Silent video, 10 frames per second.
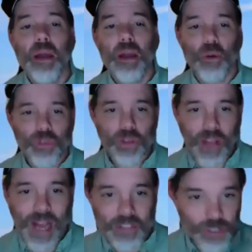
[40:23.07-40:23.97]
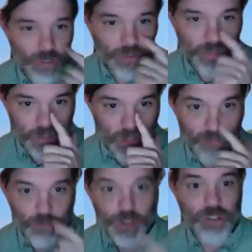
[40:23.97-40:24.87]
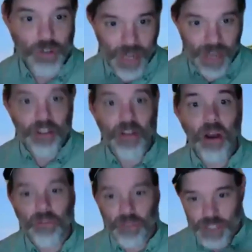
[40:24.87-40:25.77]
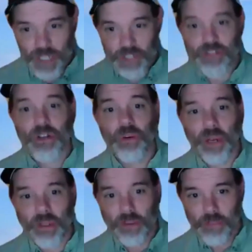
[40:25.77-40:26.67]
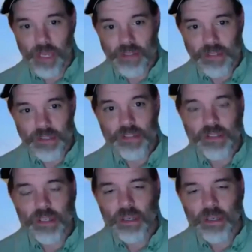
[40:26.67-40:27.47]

And over the last year of his life, we started having conversations on a regular basis.